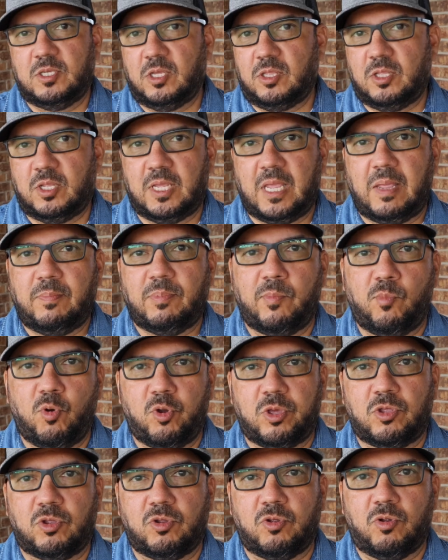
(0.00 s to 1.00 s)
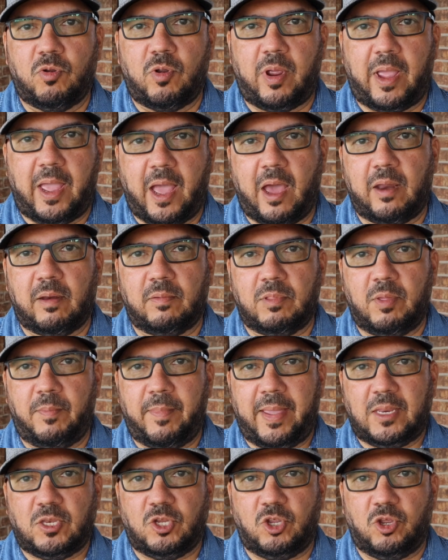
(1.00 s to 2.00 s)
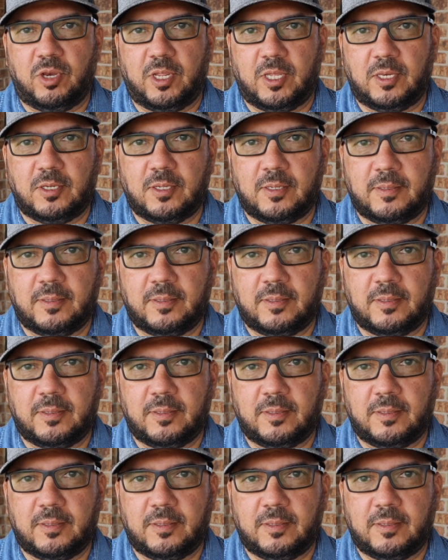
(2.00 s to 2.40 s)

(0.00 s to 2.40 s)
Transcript: just to keep the moisture out of the main unit